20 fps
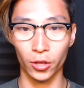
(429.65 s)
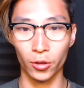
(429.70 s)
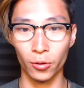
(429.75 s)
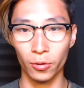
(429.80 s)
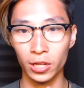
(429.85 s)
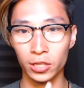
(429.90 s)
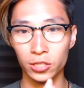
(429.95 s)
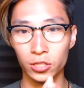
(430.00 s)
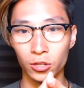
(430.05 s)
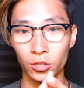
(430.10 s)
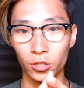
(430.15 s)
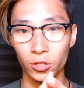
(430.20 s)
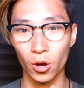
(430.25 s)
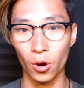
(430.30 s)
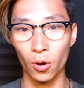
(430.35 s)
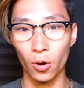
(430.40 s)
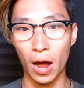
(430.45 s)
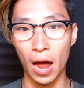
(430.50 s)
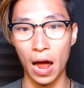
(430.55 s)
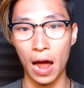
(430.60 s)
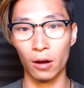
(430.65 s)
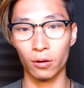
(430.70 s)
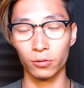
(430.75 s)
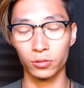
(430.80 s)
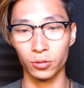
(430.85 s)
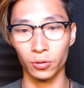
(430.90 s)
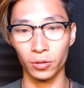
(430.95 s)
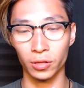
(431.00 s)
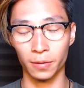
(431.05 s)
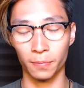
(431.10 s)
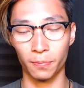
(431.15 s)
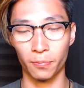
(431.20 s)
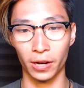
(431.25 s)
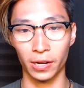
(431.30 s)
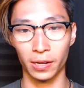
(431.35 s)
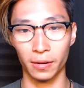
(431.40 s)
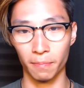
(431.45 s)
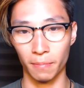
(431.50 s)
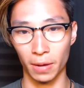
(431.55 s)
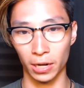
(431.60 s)
you need to know how to
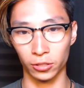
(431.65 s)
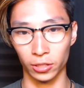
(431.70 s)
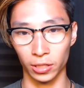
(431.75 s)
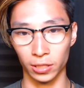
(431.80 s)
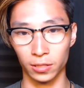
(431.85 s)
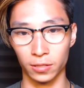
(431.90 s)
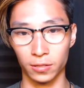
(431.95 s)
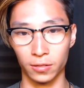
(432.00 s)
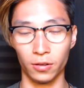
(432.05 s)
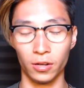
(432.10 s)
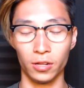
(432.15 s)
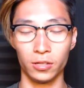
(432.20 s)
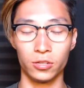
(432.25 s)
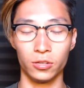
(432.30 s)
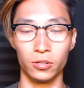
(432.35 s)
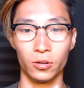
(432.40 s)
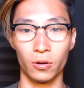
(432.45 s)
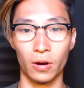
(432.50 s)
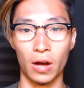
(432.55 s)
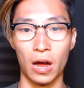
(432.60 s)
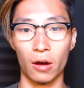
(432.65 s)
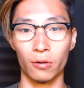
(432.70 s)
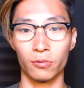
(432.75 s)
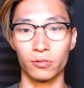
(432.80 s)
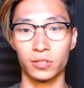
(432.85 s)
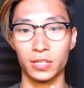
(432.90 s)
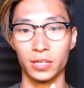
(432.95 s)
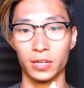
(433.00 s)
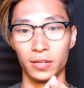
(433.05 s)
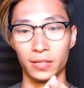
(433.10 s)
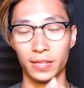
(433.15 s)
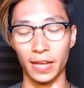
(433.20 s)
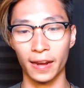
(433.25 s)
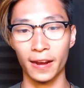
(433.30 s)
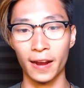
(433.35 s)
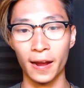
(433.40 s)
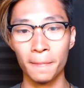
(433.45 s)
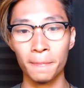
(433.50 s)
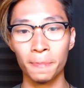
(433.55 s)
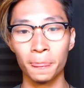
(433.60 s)
interpret the metrics. You need to know how to see the
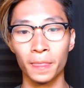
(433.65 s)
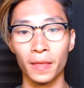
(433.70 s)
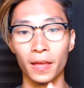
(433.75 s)
data.